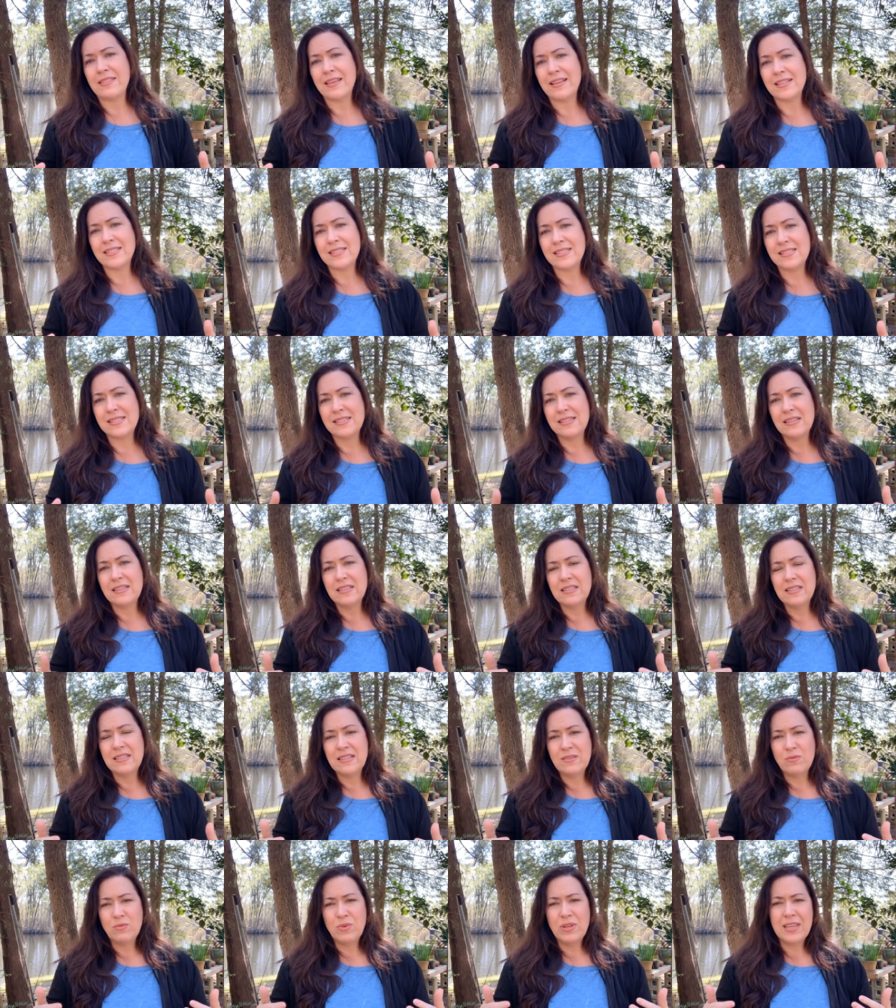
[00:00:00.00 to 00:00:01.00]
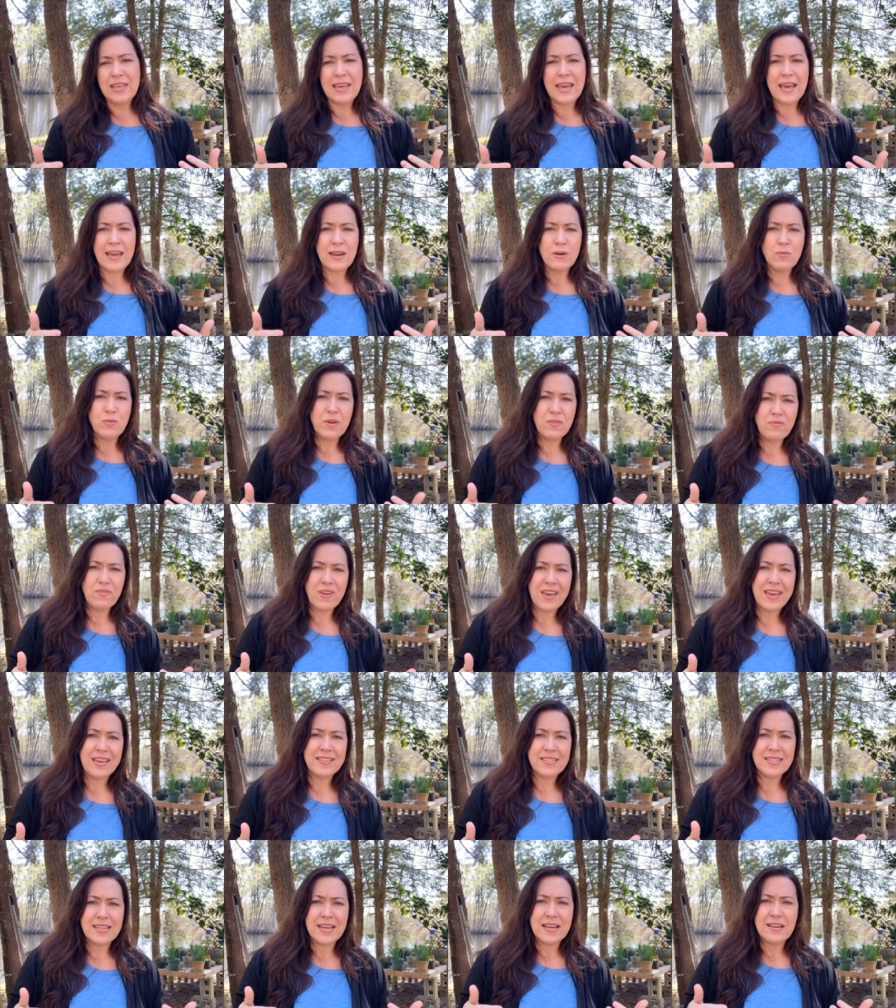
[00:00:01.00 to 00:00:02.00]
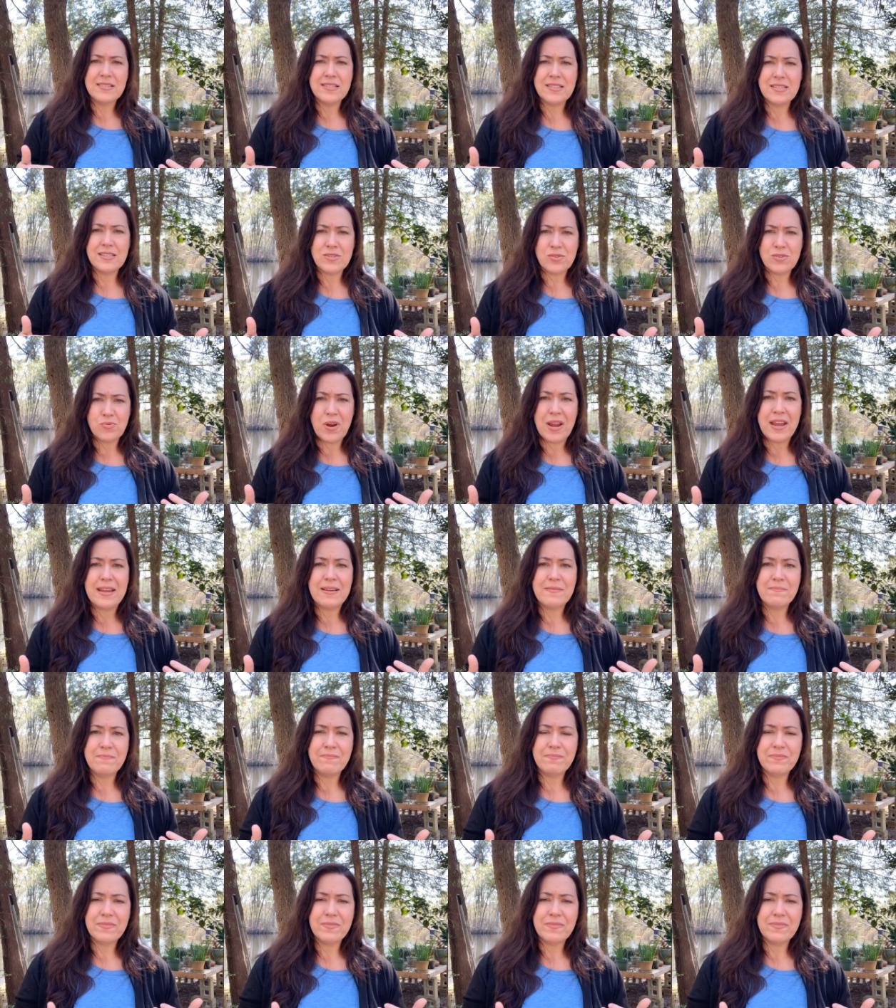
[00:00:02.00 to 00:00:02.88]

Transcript: That's really kind of what faith tells us, right?